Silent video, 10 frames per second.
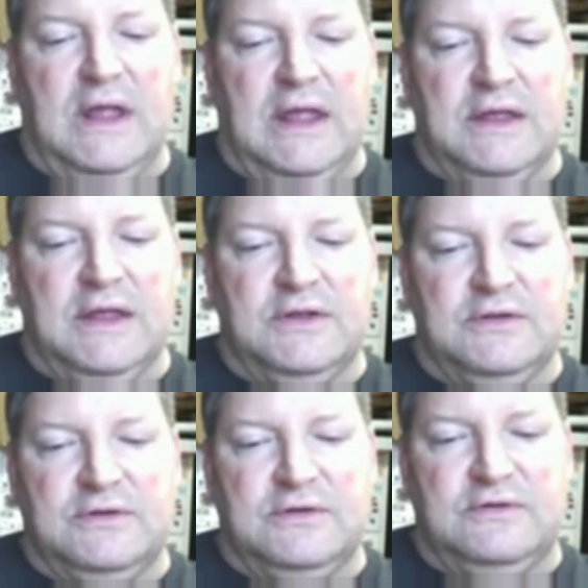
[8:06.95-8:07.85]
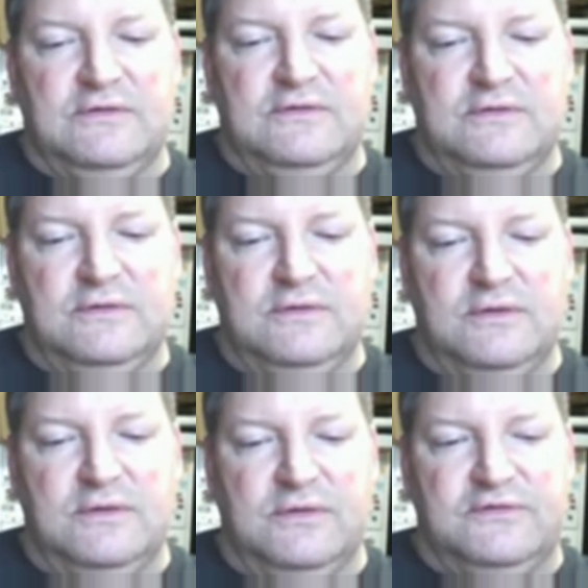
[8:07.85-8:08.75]
And
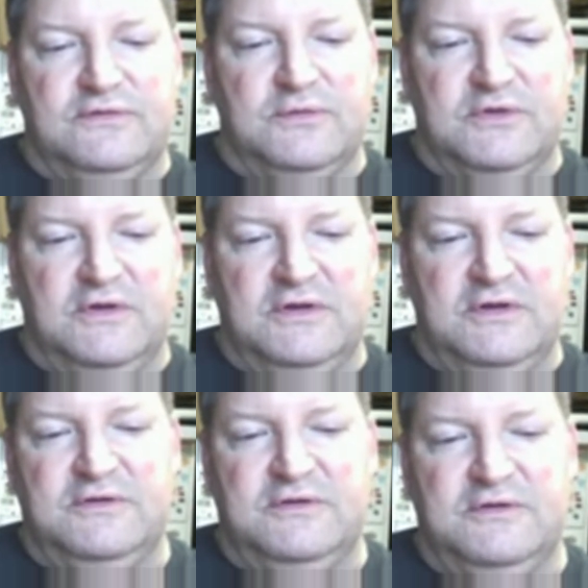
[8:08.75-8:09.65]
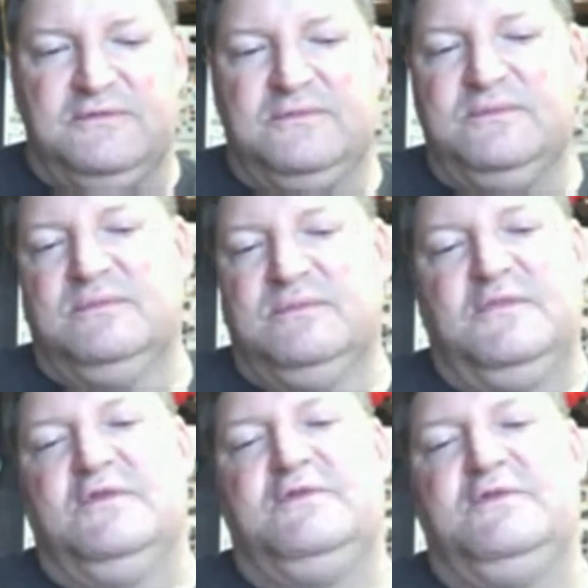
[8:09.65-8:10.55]
so the kind of
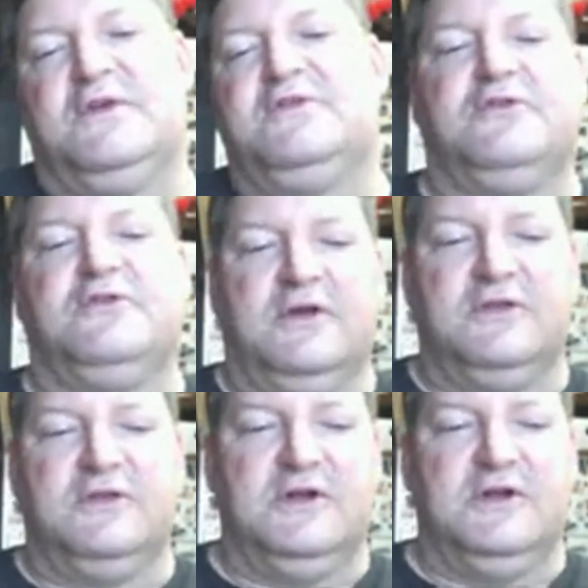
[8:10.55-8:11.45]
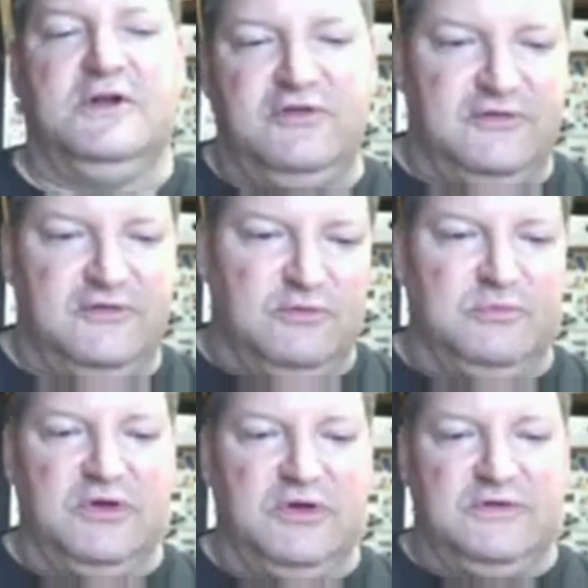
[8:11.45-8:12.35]
fixturing that a machinist
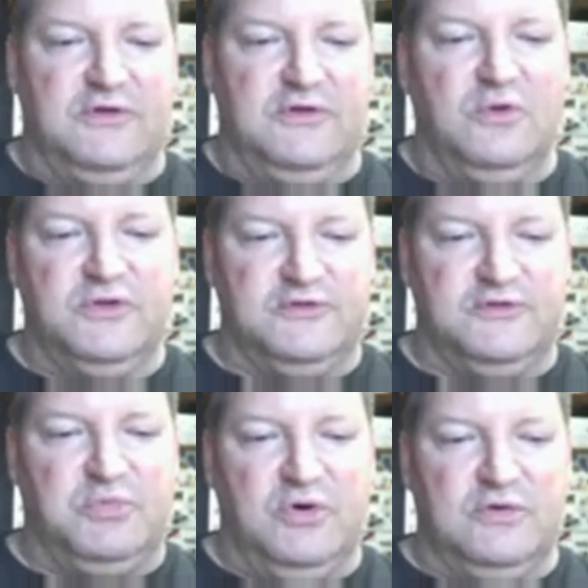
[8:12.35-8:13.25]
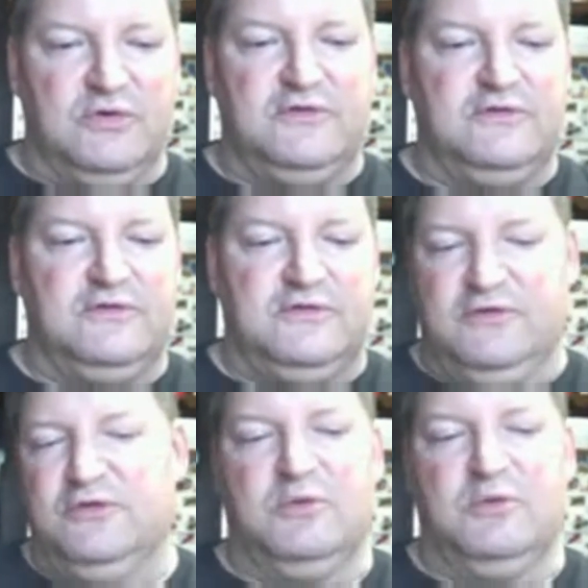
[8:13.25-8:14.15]
would make to hold those parts, to
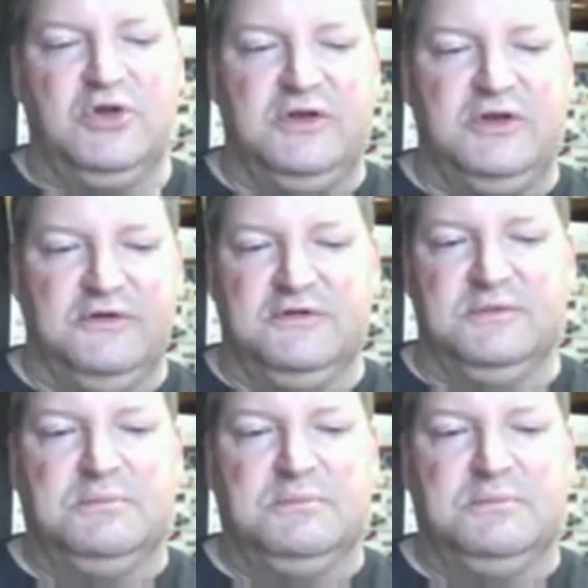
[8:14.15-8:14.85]
do 1,000,000 of them,